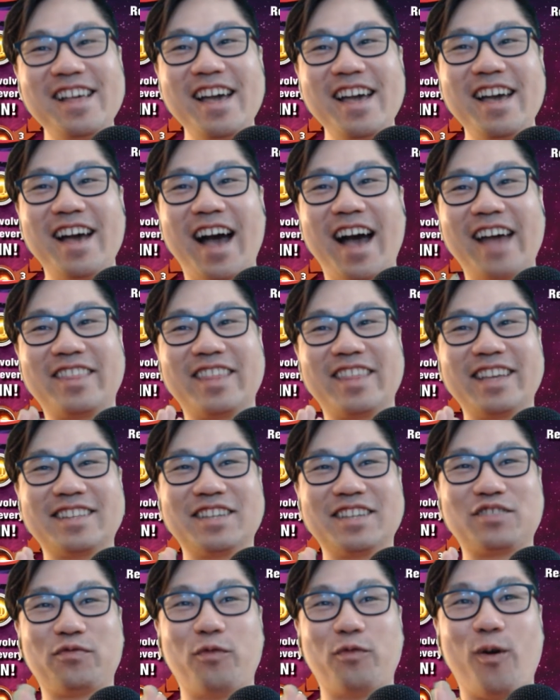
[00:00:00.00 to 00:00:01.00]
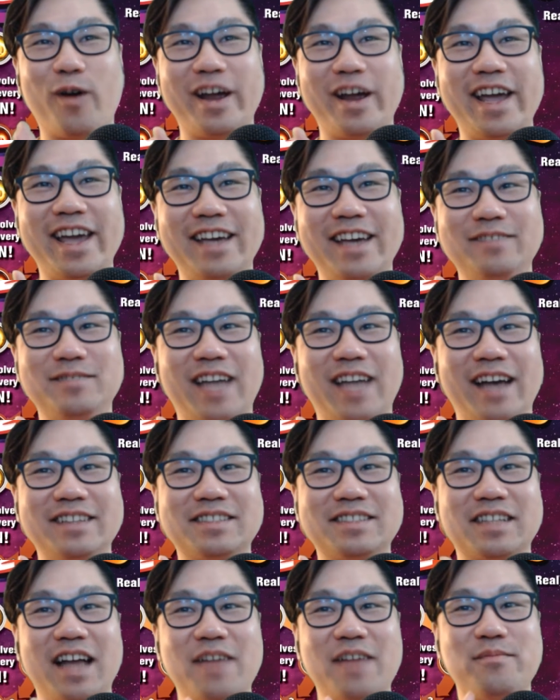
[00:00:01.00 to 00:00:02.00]
I think this 4 a.m. time
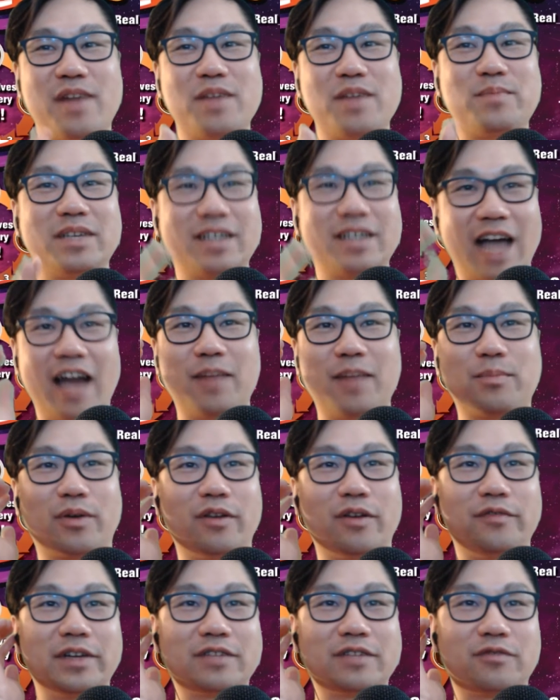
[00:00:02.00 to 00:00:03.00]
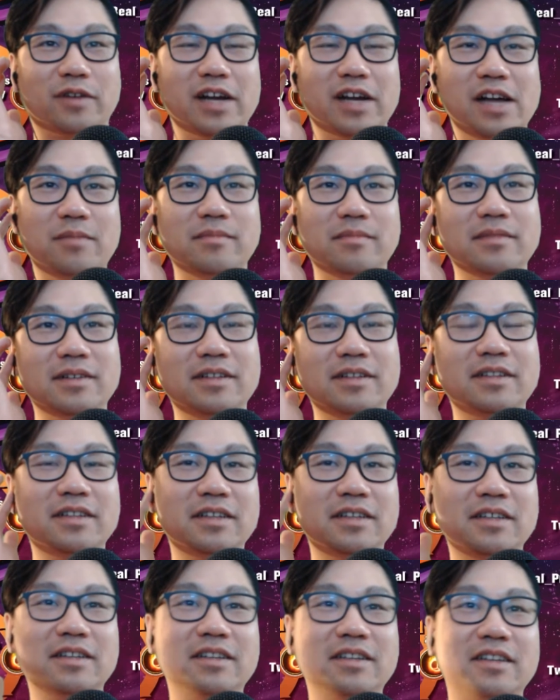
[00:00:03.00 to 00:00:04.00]
slot might be kind of perfect for him.
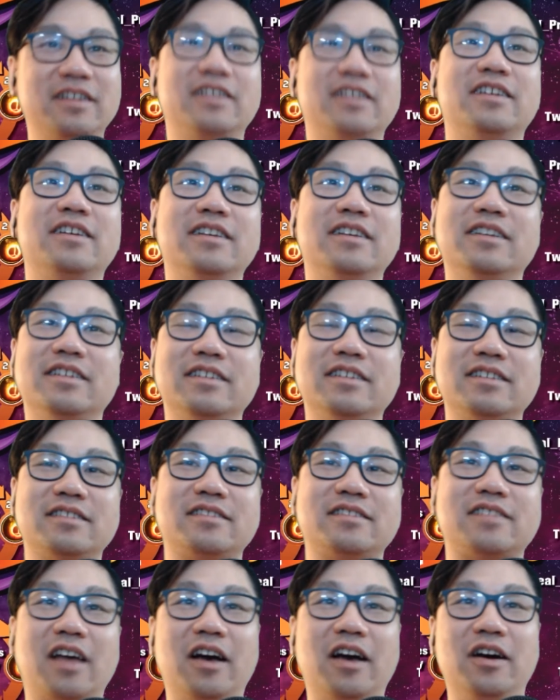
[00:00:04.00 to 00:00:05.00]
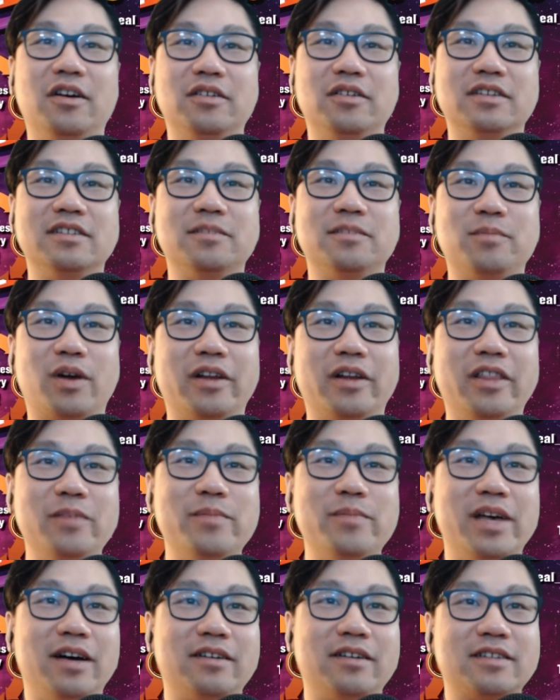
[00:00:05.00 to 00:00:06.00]
So, Merlin
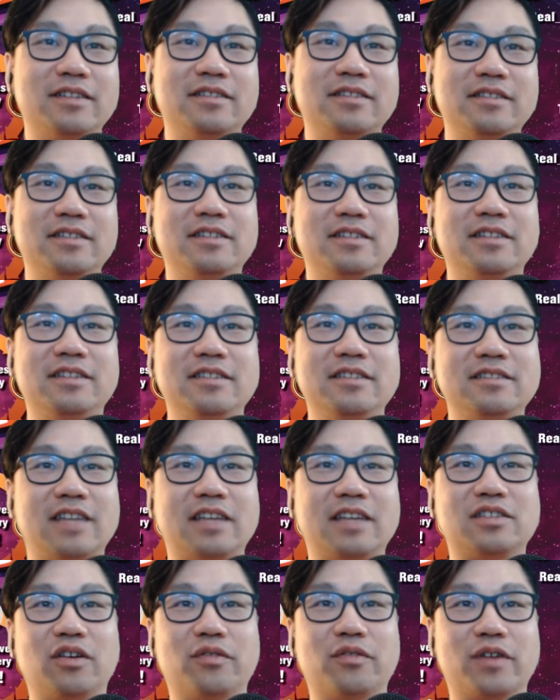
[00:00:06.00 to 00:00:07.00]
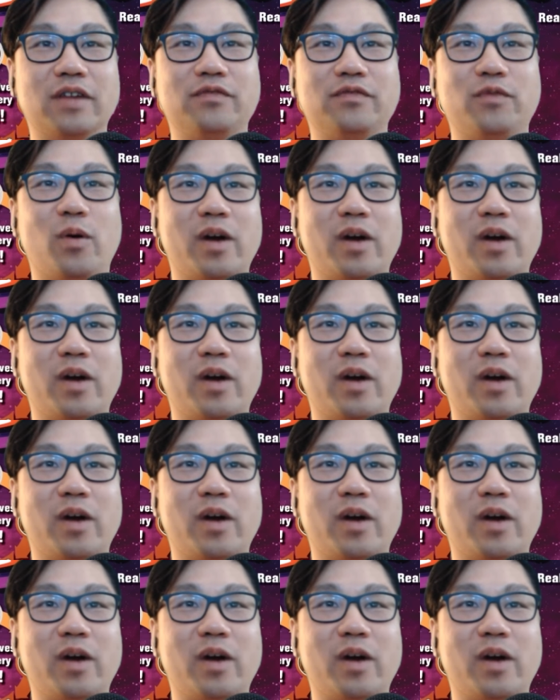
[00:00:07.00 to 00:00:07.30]
Milk takes over at 4